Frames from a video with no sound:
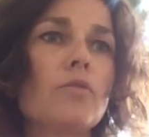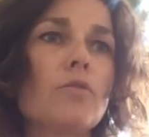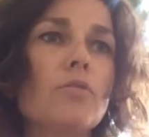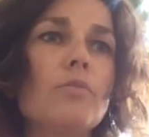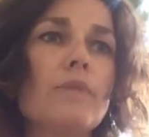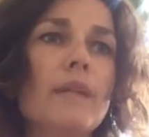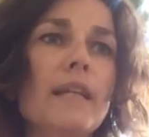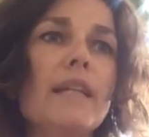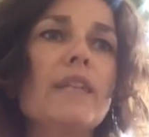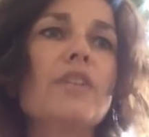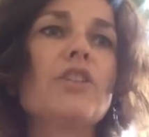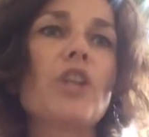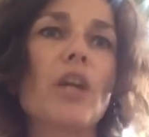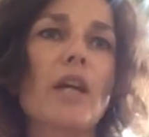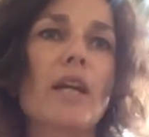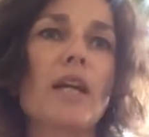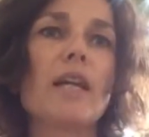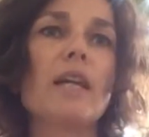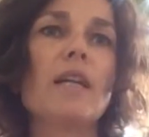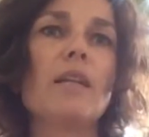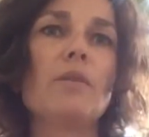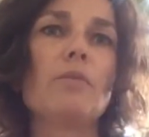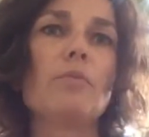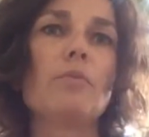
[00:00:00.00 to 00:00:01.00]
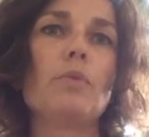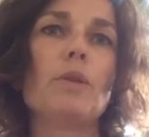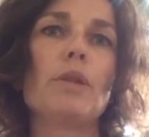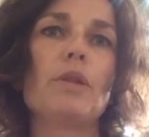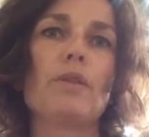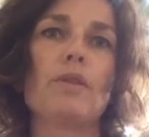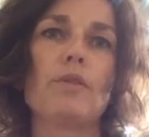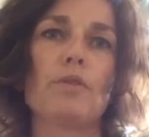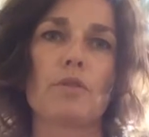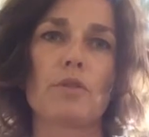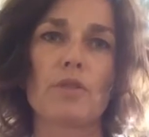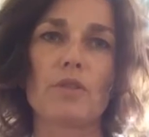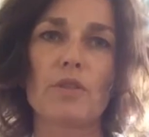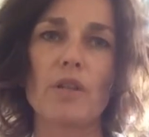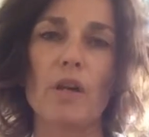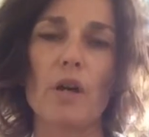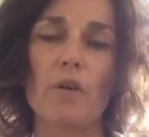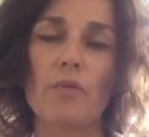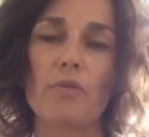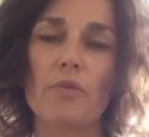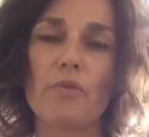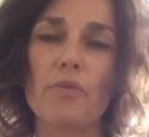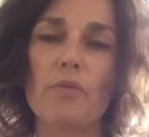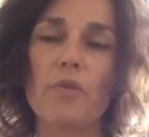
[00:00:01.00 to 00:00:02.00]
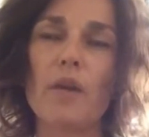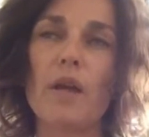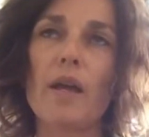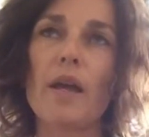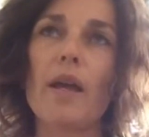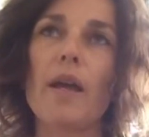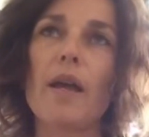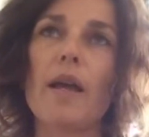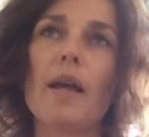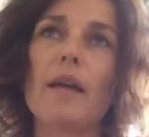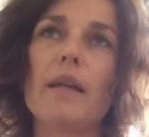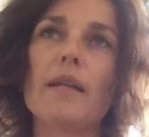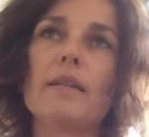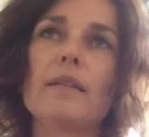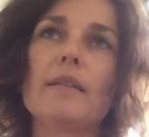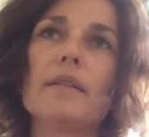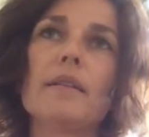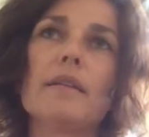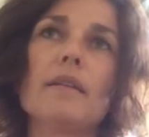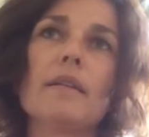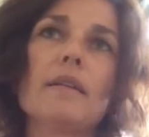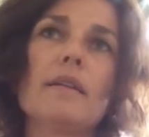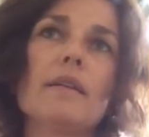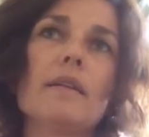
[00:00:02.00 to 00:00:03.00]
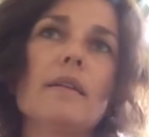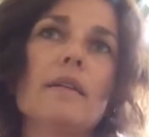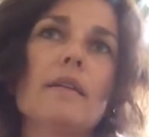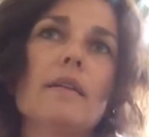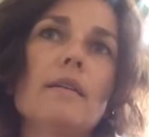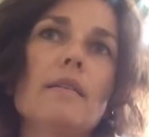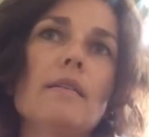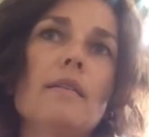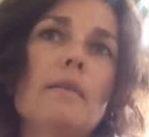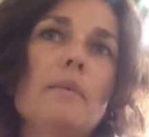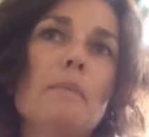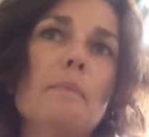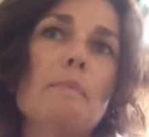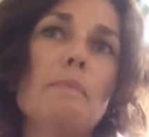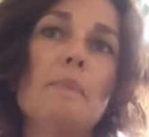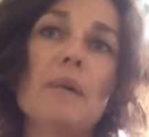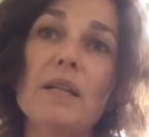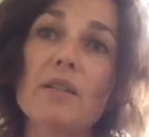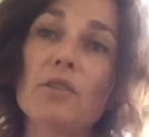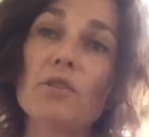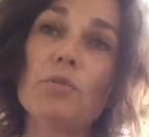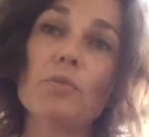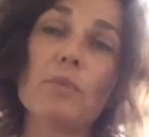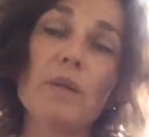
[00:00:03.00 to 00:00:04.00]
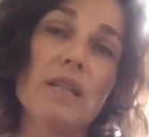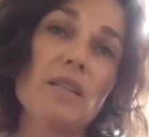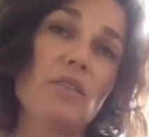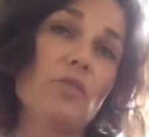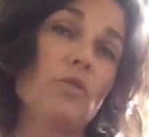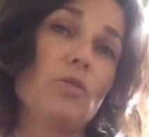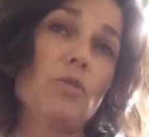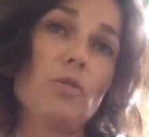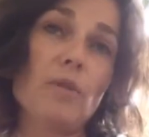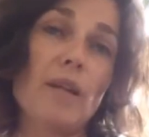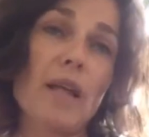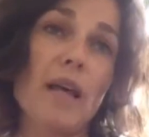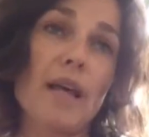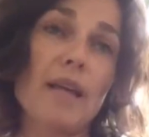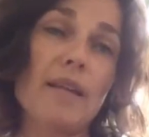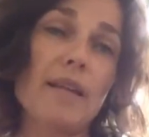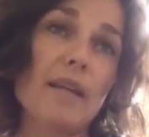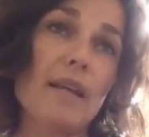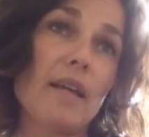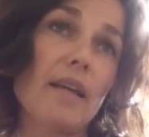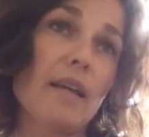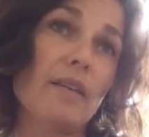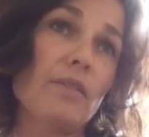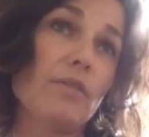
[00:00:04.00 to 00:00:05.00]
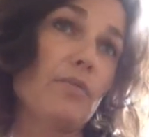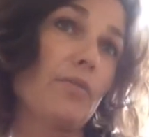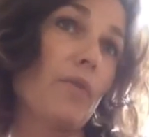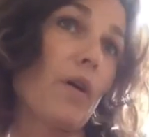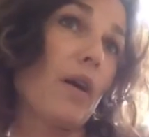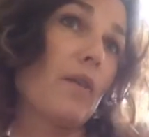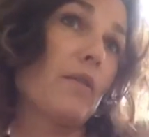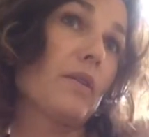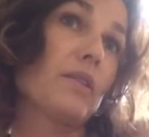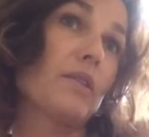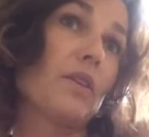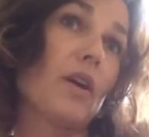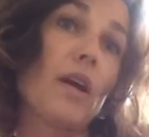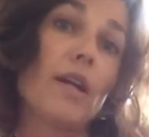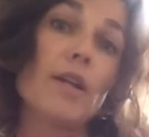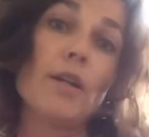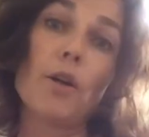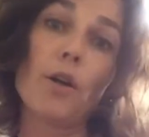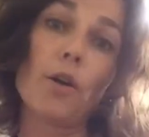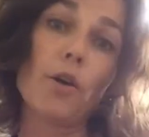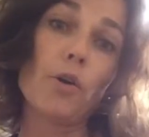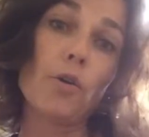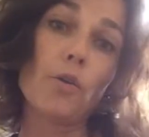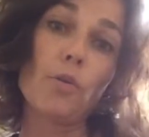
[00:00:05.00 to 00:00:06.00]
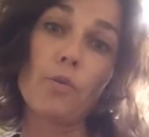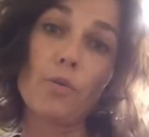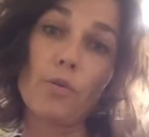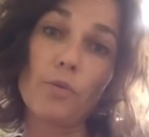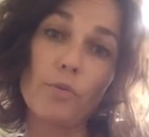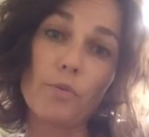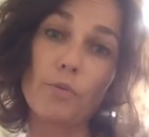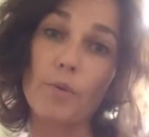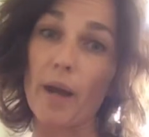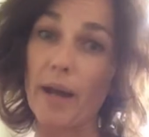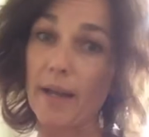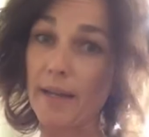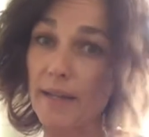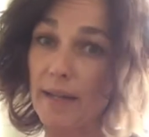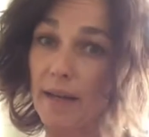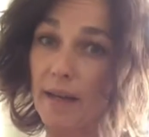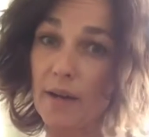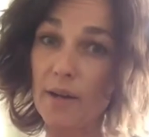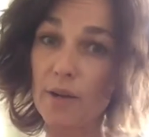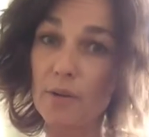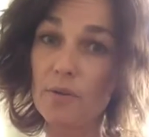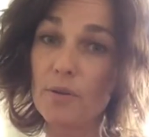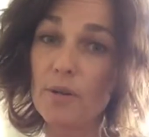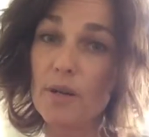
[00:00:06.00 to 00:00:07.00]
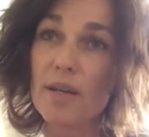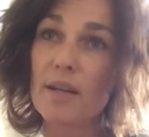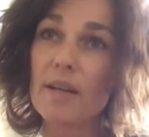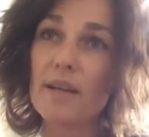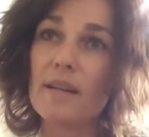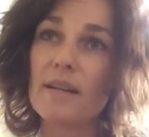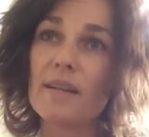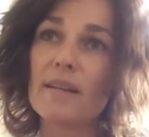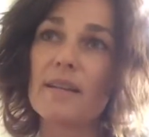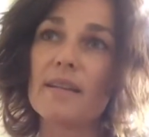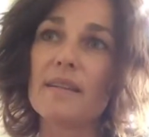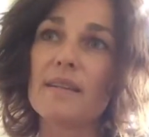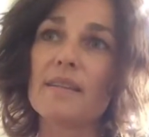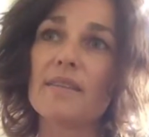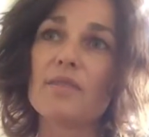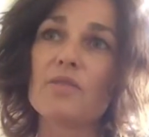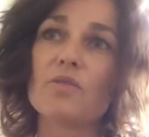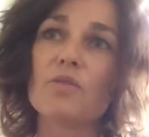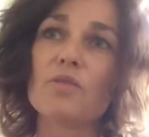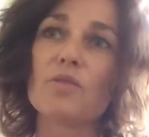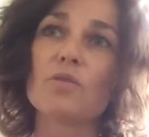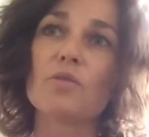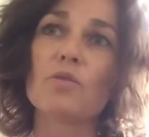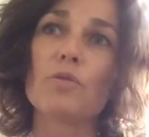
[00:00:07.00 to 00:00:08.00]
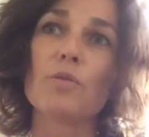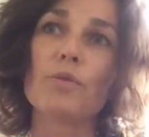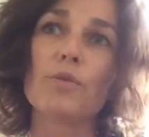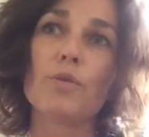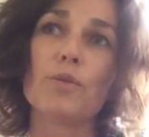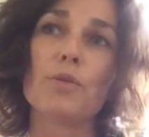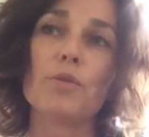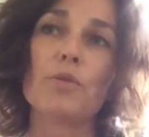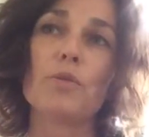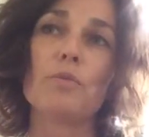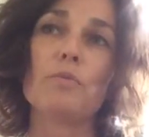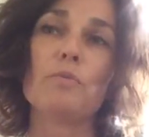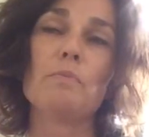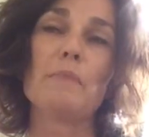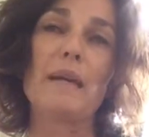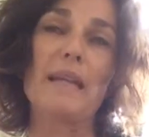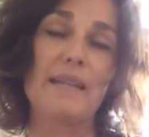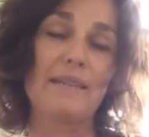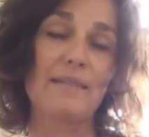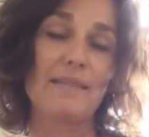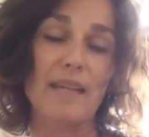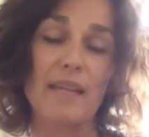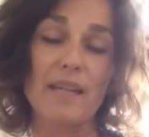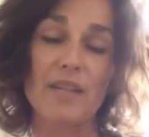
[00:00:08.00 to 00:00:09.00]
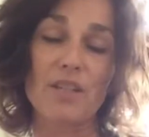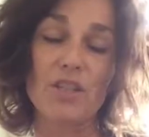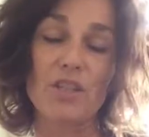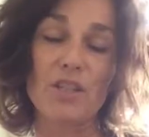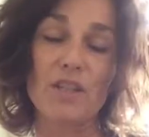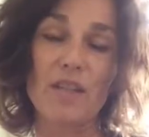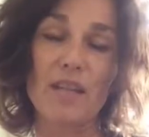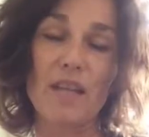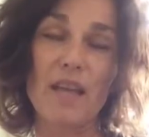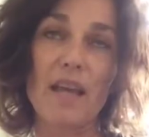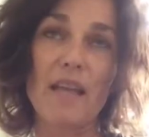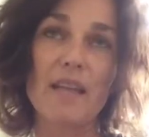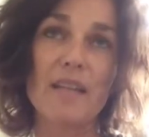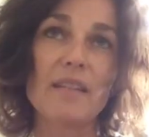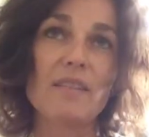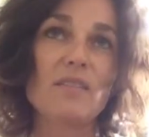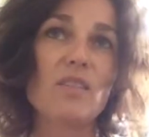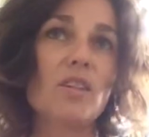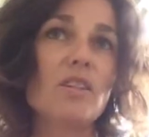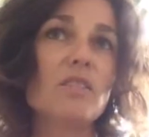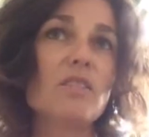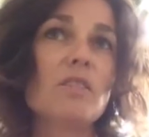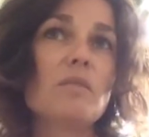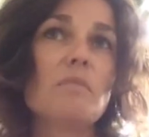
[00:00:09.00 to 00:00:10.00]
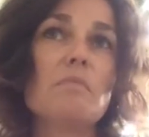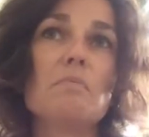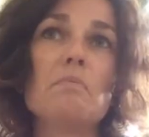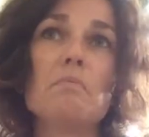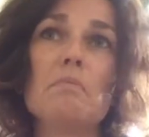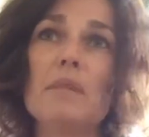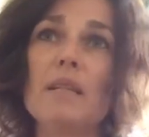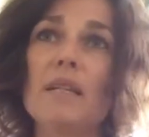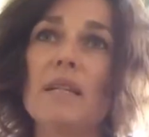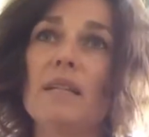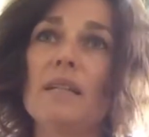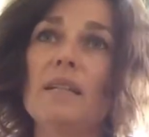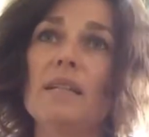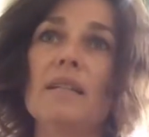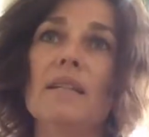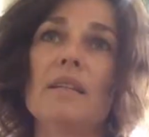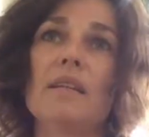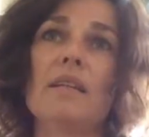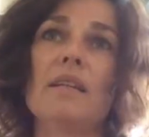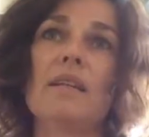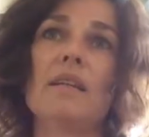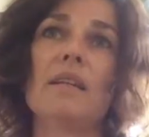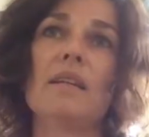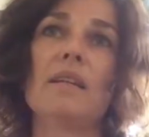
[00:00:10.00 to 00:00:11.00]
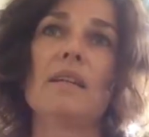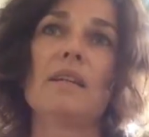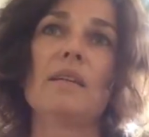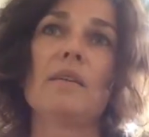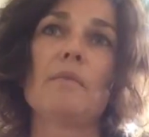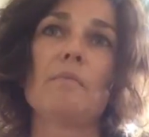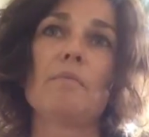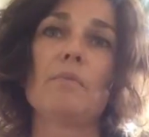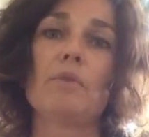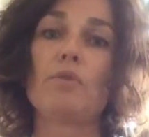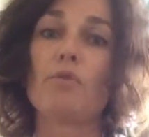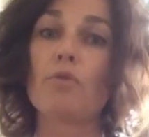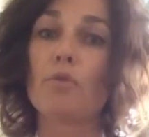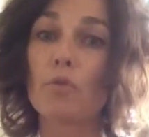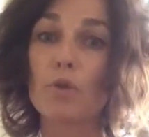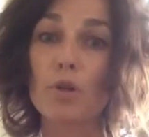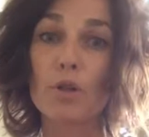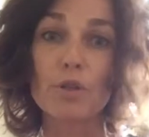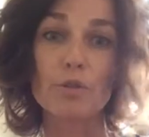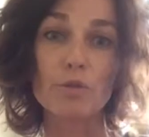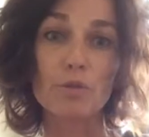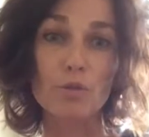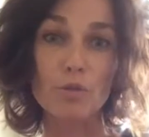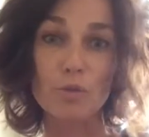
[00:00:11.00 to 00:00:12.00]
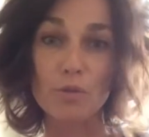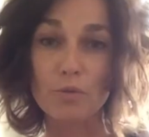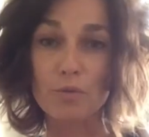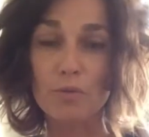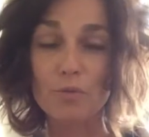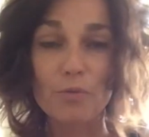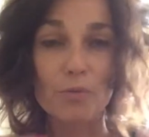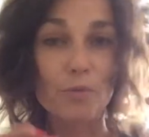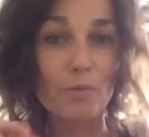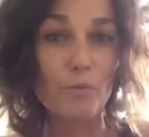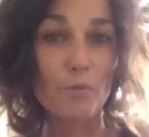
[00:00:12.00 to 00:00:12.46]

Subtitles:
really check in with yourself. And the best way to do that, as far as I know right now, is through meditation. And it doesn't mean before you sort of